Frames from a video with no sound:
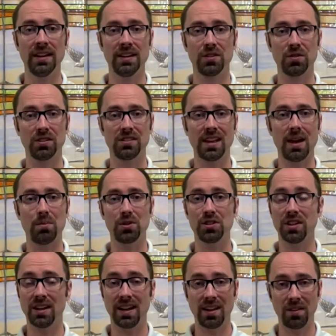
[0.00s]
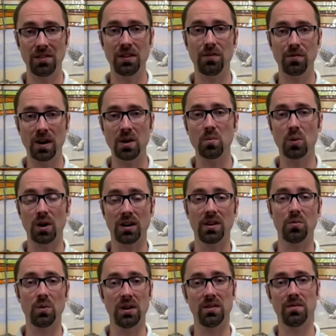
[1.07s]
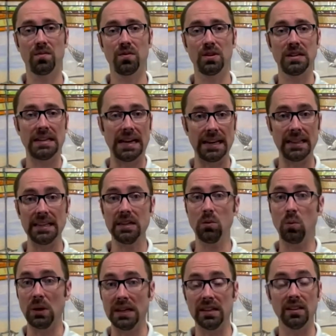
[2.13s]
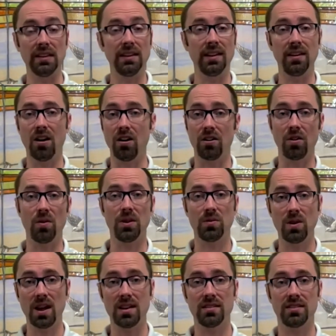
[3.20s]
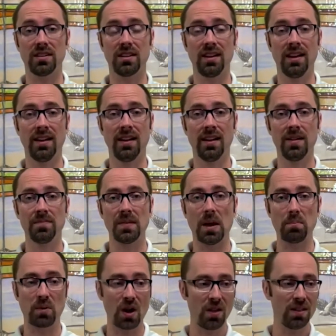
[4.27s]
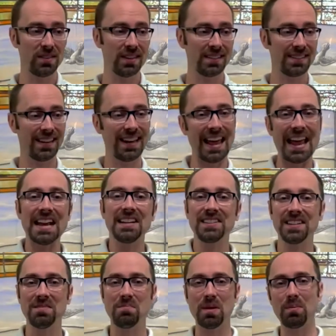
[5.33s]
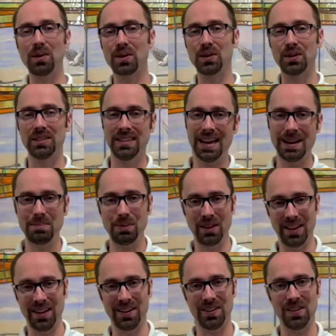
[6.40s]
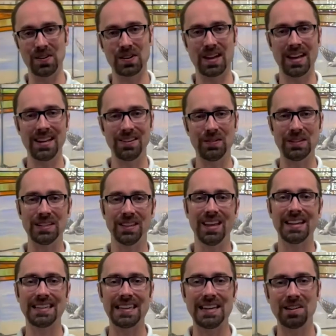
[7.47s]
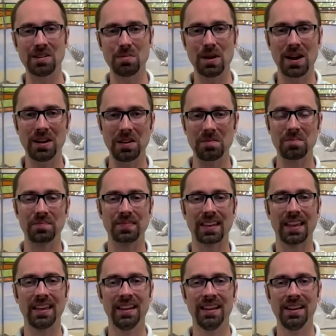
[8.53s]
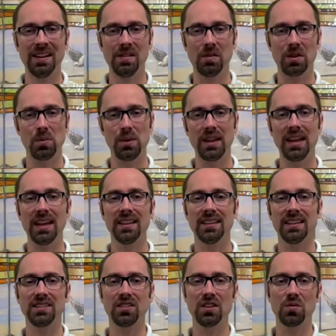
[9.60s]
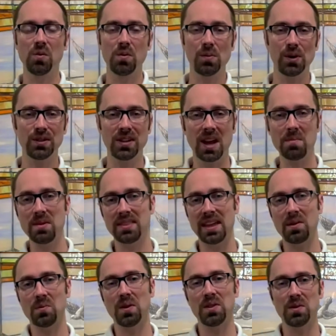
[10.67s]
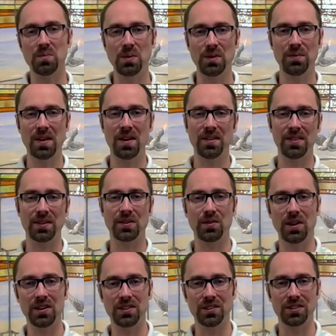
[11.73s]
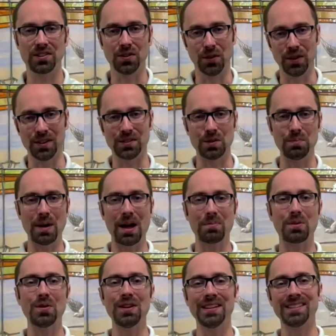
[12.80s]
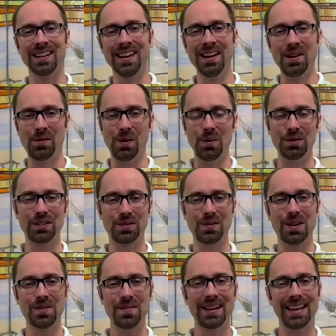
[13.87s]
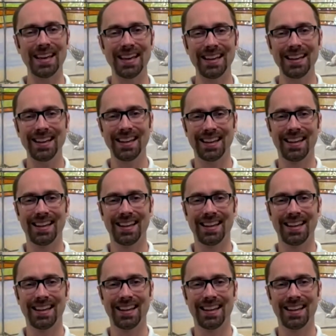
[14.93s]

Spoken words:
to establishing a healthy framework and rhythm for daily, weekly, and ongoing rest. I'm calling this an ancient biblical day planner, okay? Would you like to hear about it? Well, to begin, let's look one more time at that rhythm we found in the creation story. So pop quiz, what was the rhythm again?